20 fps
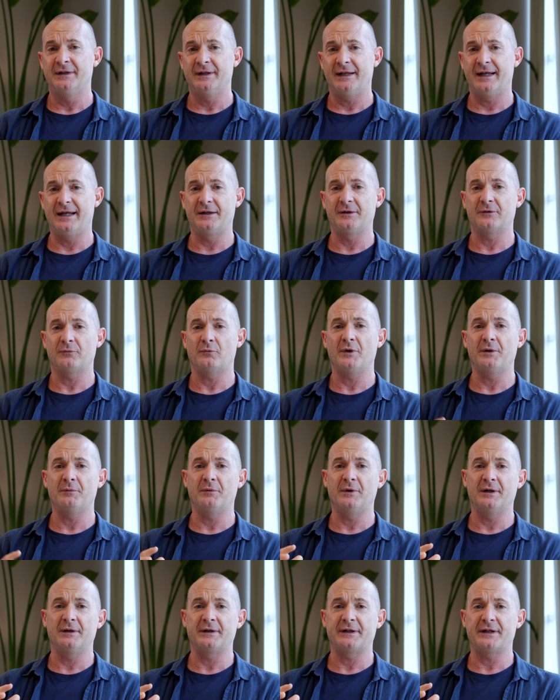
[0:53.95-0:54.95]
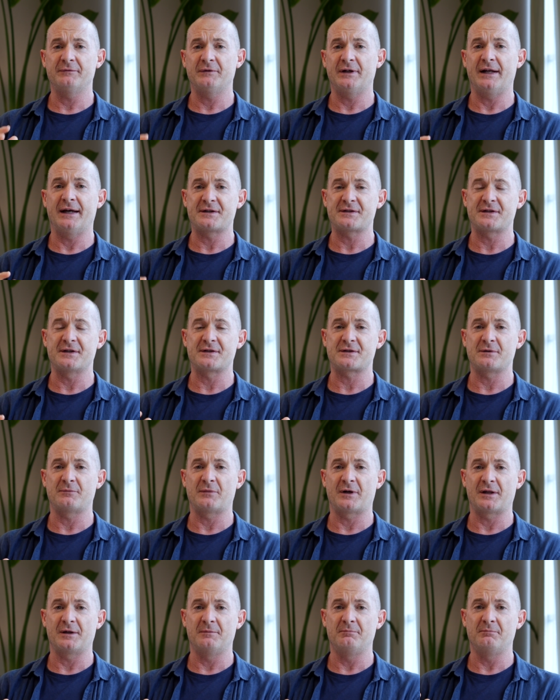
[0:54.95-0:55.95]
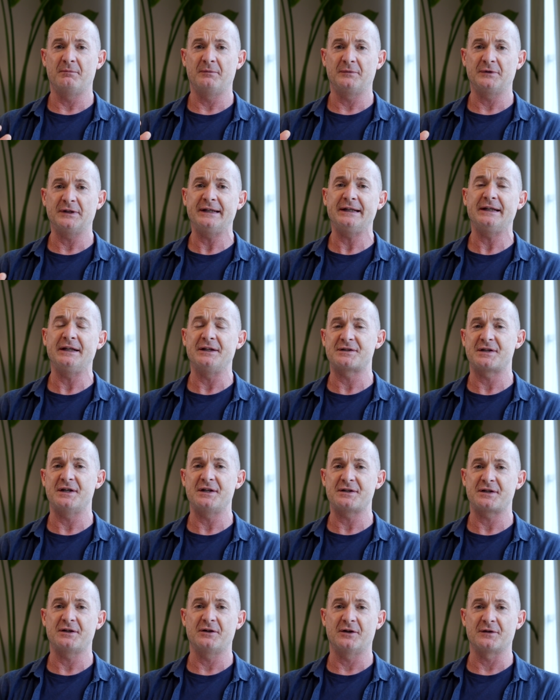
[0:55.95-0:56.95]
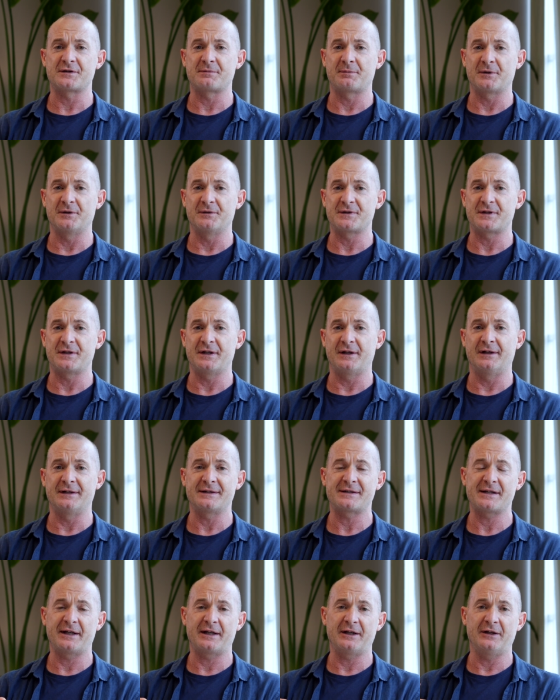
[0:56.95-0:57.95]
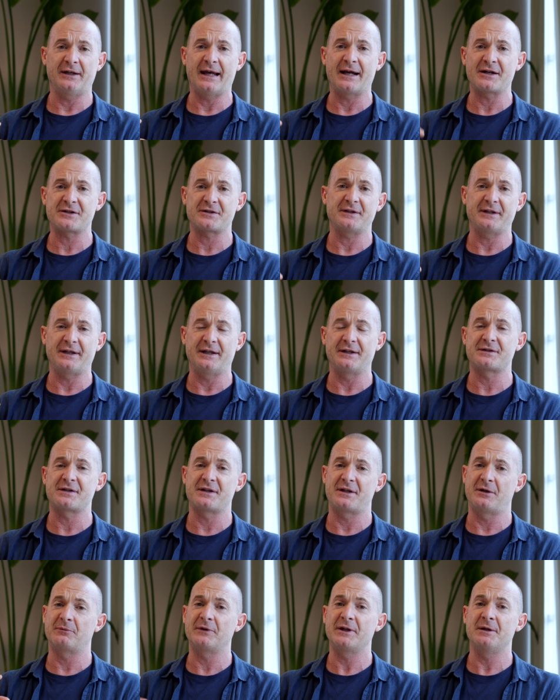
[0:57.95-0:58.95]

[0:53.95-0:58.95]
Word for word: and we were given access to one of the leading teaching hospitals here and taken actually into their